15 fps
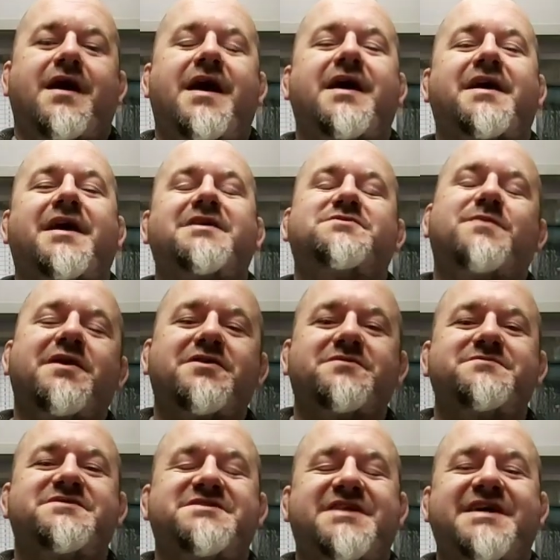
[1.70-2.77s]
Hi guys,
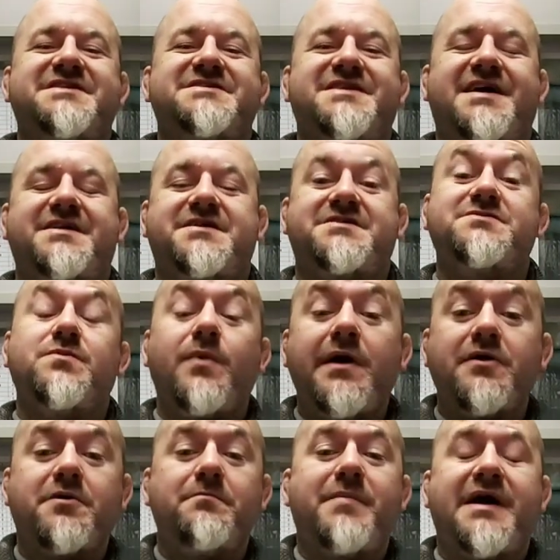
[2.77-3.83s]
welcome to Snakes and Adders.
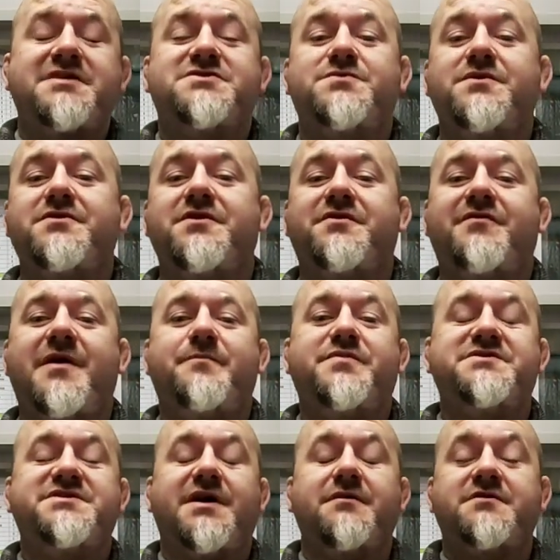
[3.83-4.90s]
Welcome back to another
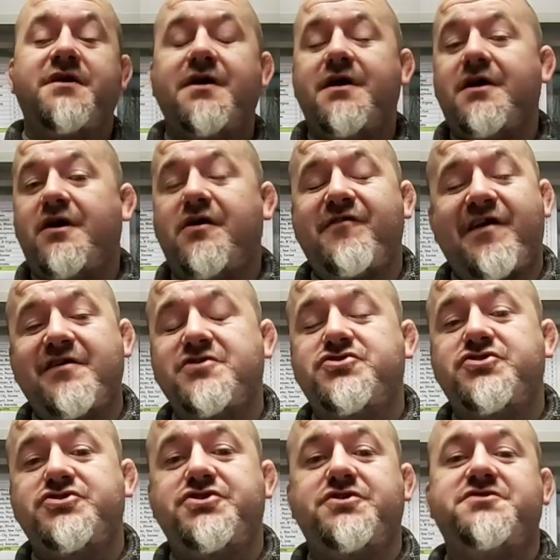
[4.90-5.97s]
episode of our
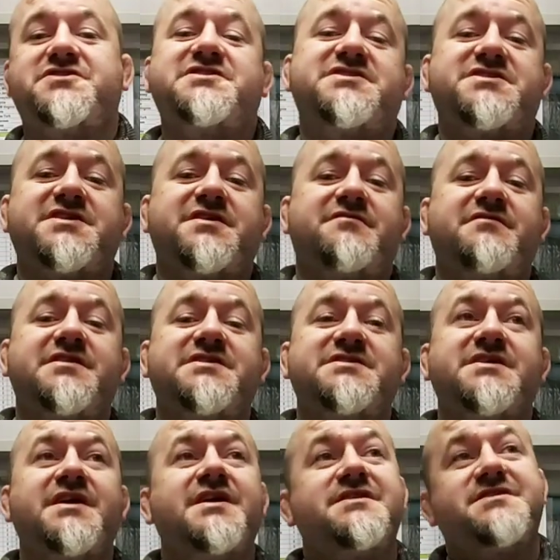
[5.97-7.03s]
introducing
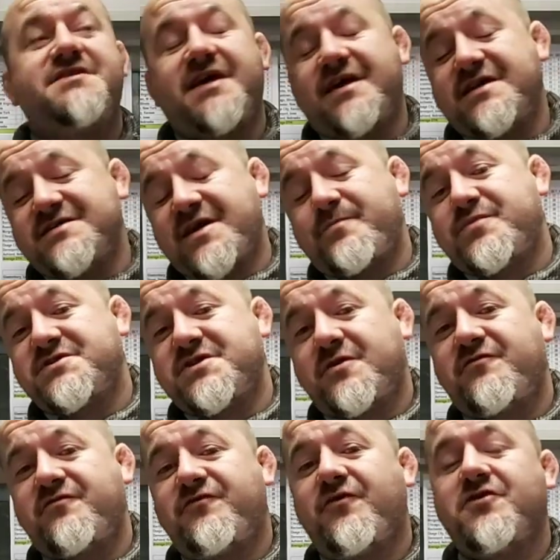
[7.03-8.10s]
series. Today is
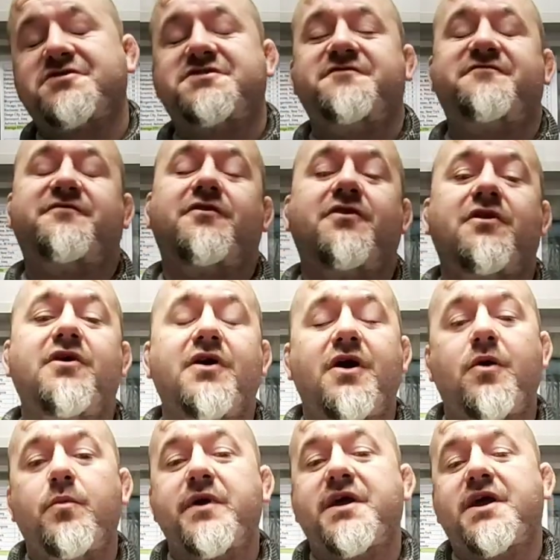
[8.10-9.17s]
episode 44
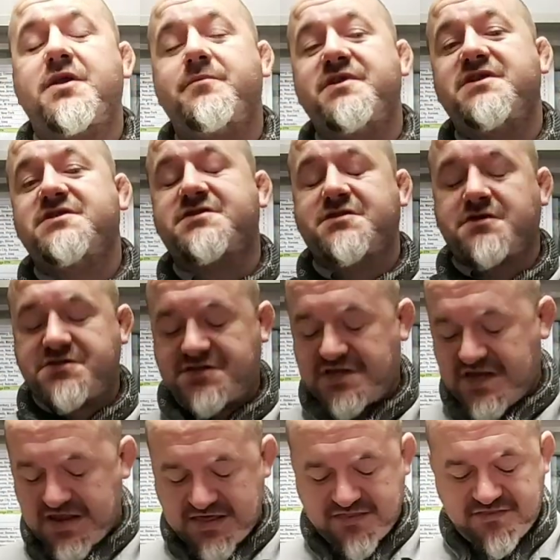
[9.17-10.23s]
and we're going to be
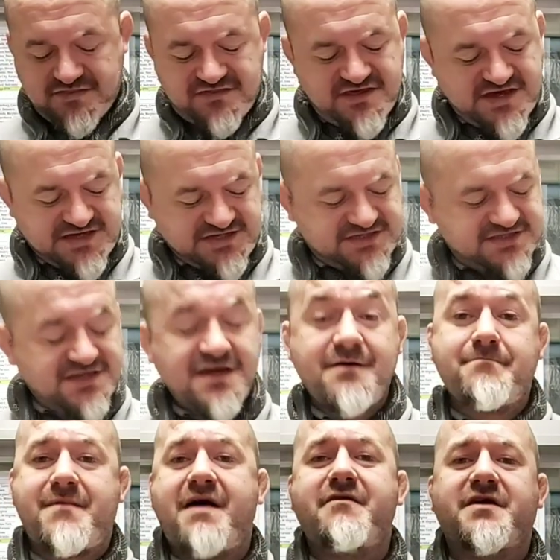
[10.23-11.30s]
discussing this
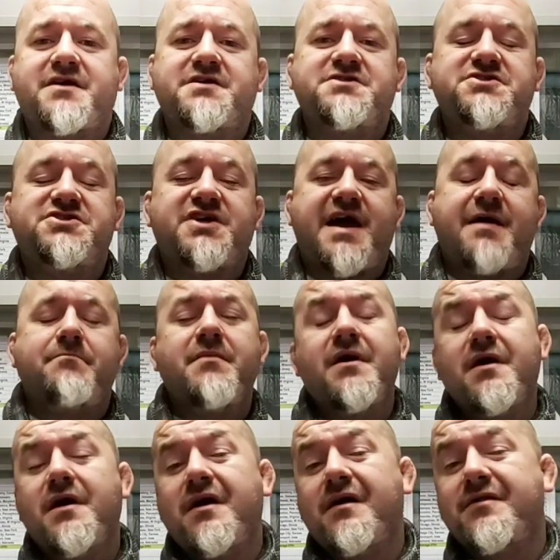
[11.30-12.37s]
American gem,
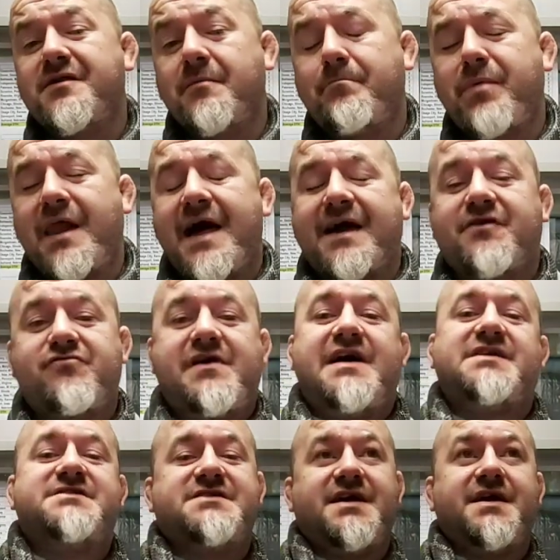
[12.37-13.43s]
the black
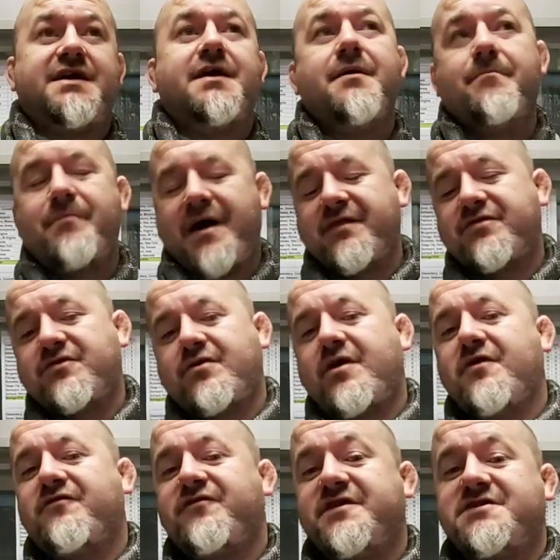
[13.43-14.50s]
rat snake,
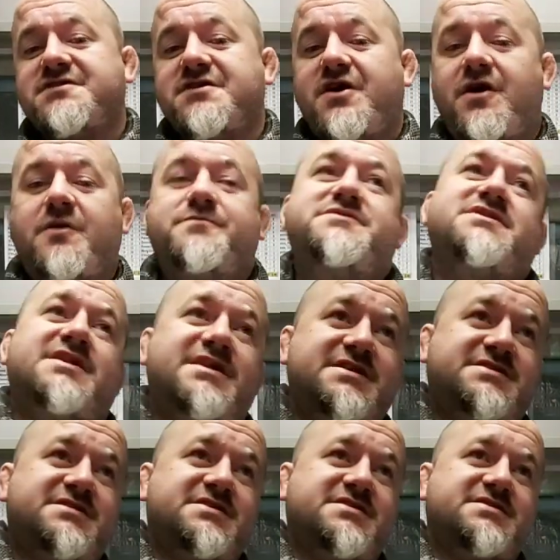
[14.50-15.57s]
Pantherophis
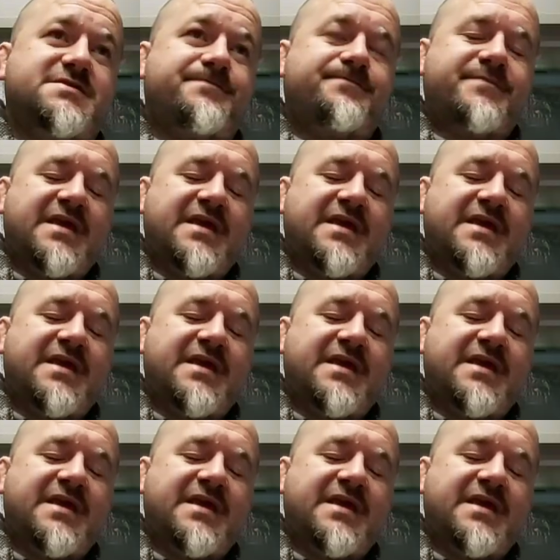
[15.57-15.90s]
obsoletus.